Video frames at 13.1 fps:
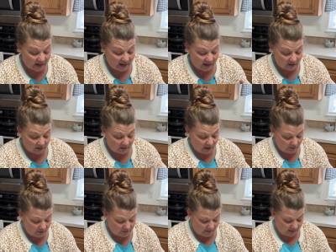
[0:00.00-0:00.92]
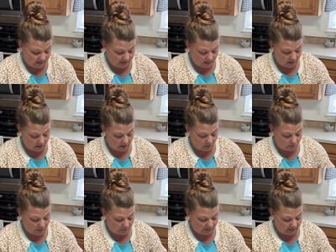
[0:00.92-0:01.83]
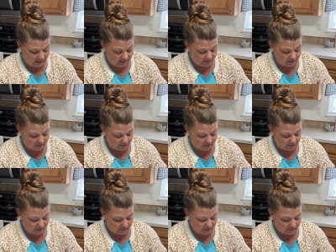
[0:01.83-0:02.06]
And another thing, when we had